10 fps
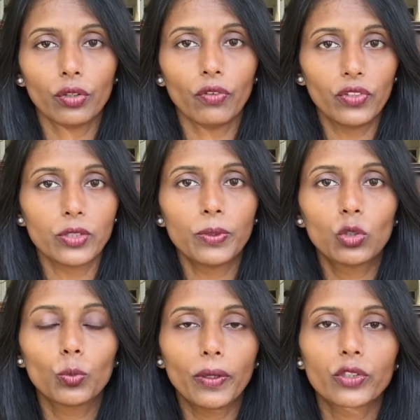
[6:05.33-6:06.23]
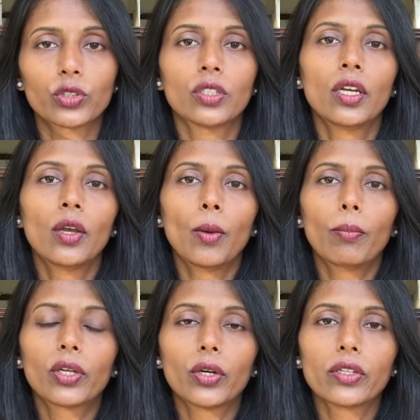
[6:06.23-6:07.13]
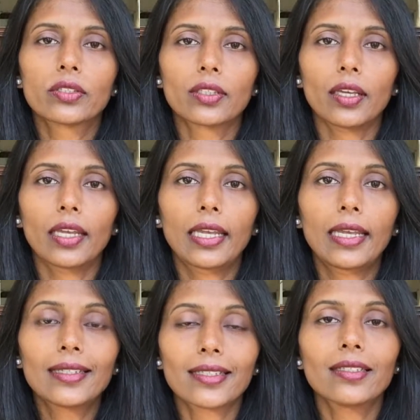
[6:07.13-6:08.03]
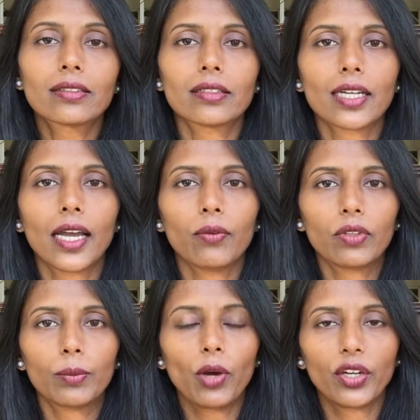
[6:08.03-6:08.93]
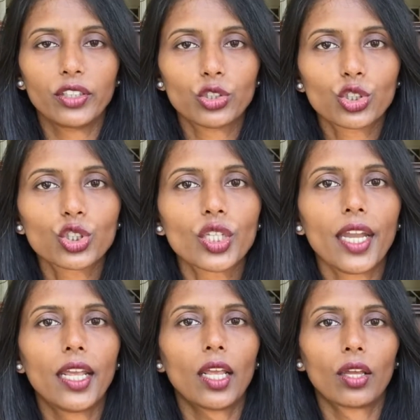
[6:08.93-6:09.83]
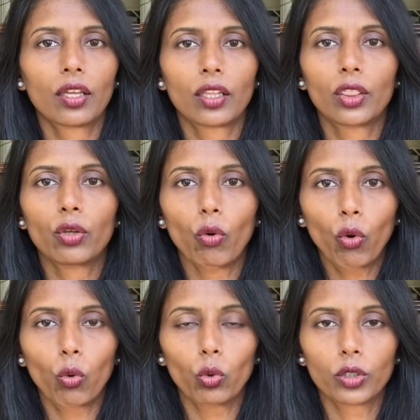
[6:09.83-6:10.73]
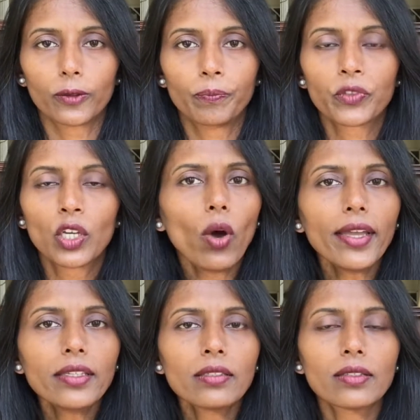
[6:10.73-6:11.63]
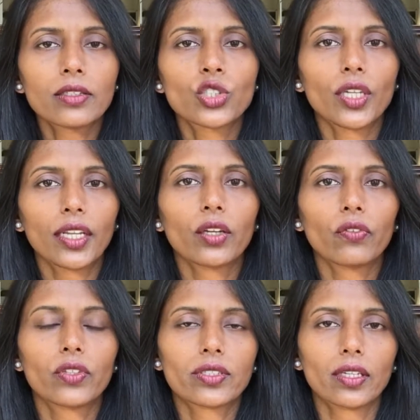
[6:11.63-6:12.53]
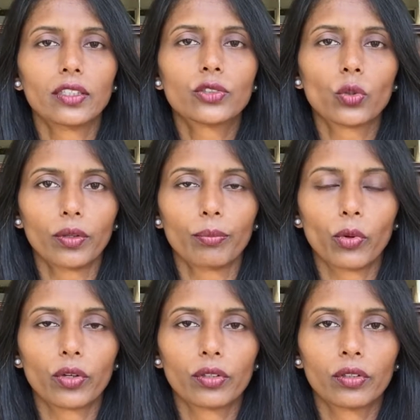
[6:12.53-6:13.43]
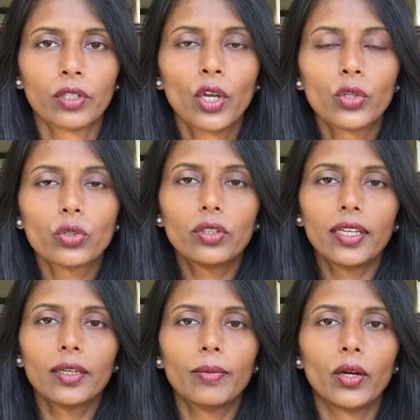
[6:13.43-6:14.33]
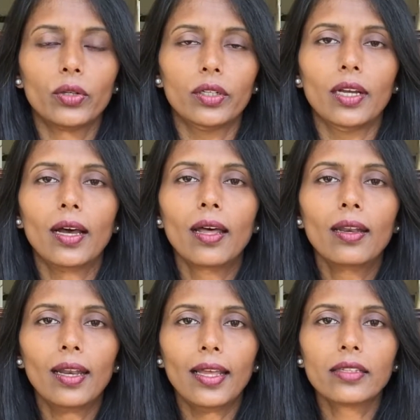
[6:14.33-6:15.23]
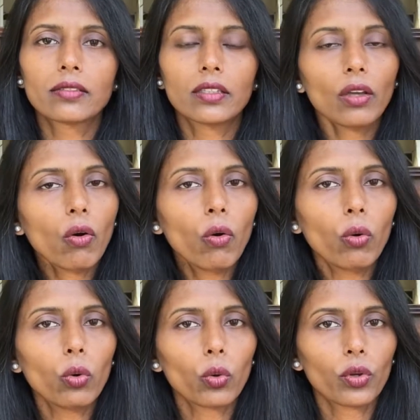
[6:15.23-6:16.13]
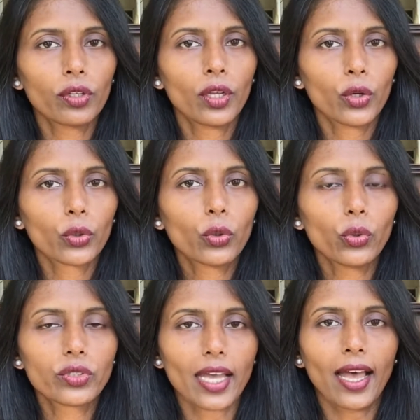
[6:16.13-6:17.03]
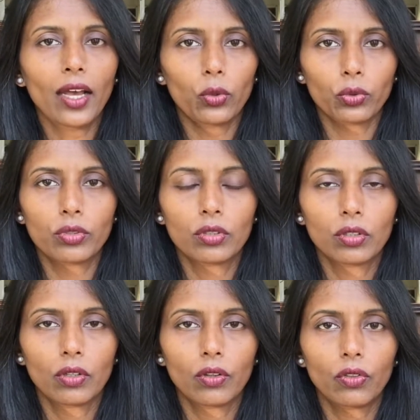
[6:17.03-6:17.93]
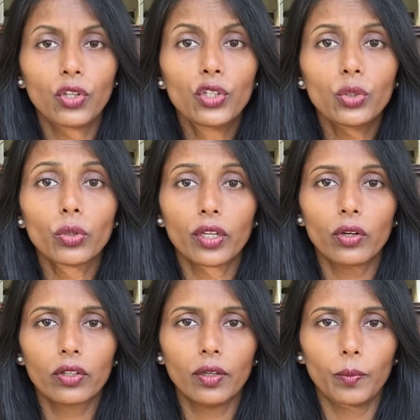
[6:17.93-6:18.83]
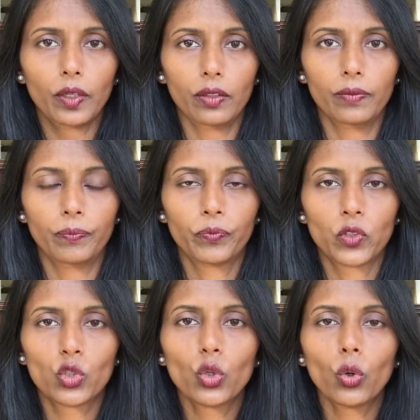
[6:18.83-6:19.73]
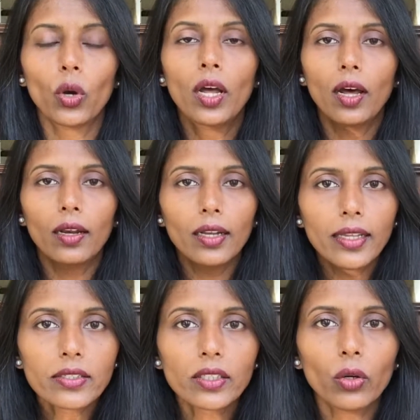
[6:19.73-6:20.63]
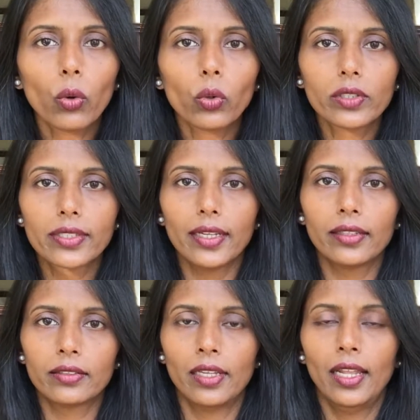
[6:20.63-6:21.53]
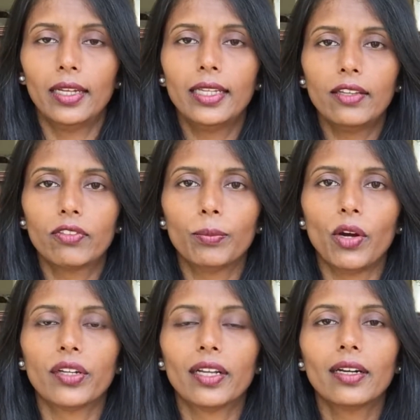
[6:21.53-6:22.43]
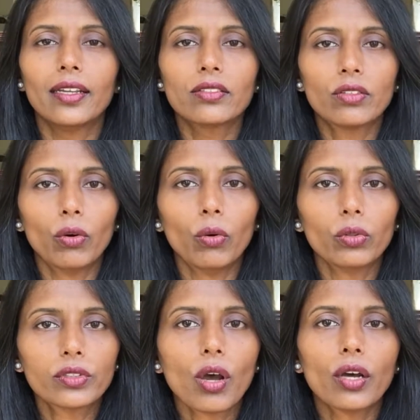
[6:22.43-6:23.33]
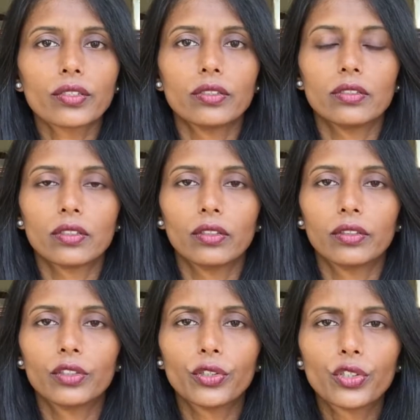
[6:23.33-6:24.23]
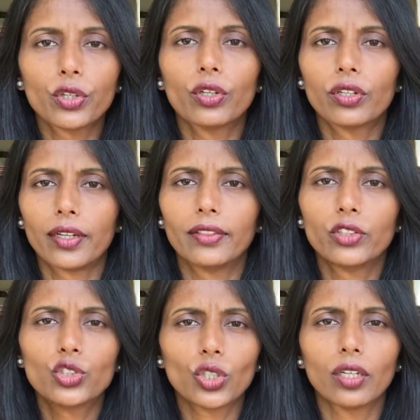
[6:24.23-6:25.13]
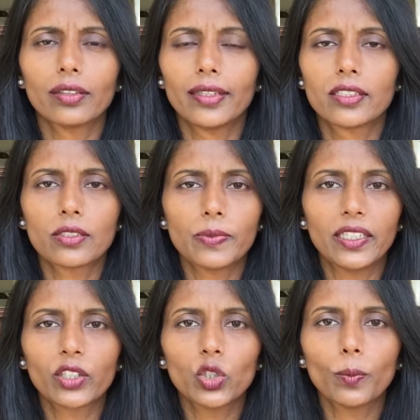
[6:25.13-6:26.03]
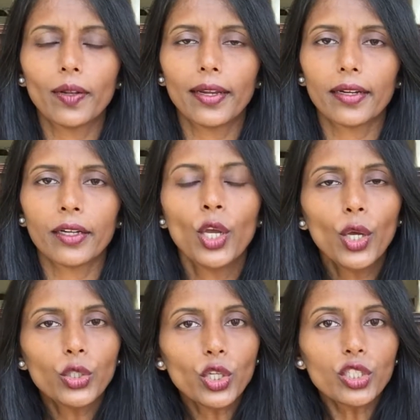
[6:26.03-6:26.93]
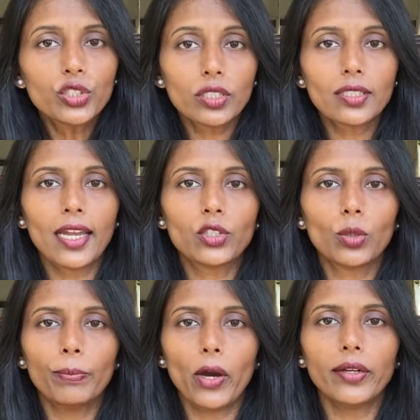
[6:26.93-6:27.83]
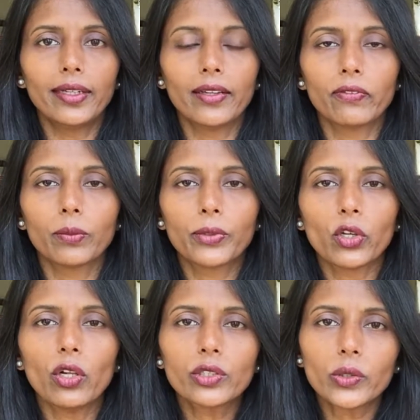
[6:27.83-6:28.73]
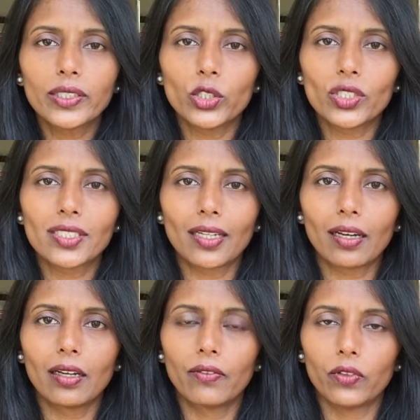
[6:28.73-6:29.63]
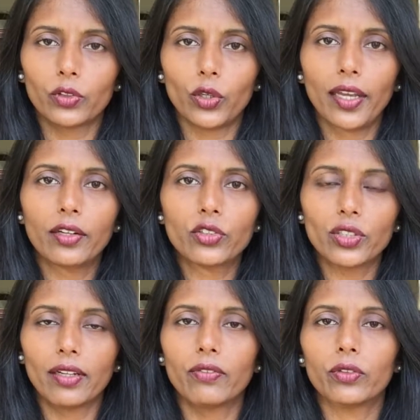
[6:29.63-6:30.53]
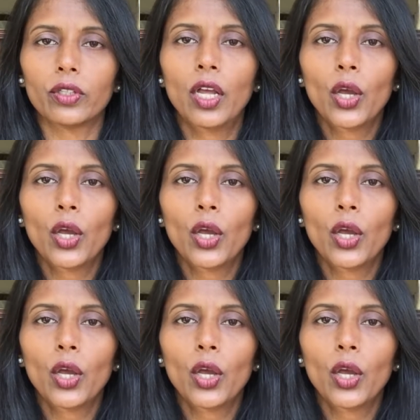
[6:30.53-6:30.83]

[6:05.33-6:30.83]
of this Pitru Paksha, because it is the time when the body is shedding the old. Why is the shedding of the cells so important? So think about it. Unless the old goes out, the new cannot come in. So unless the old cells leave the body, unless the old toxins and the dirt and the junk that has been accumulated, not just at your body level, but also at your subtle level, your energy level,